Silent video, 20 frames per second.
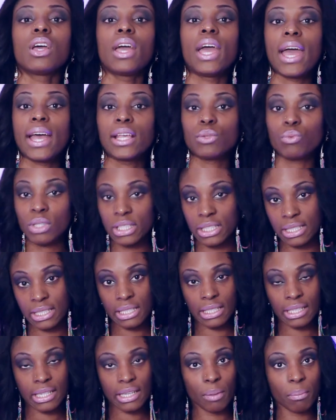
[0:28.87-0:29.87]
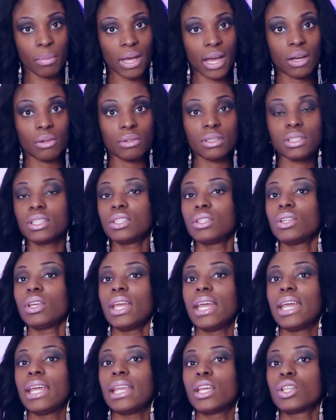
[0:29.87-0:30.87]
has recently come out
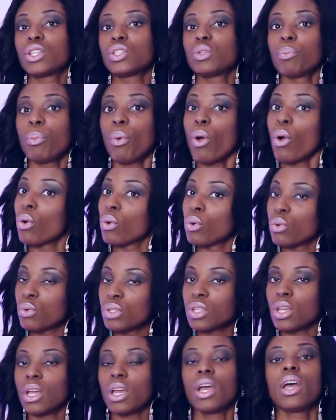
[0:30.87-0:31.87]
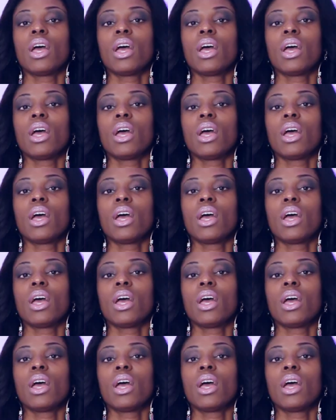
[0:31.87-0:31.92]
and exposed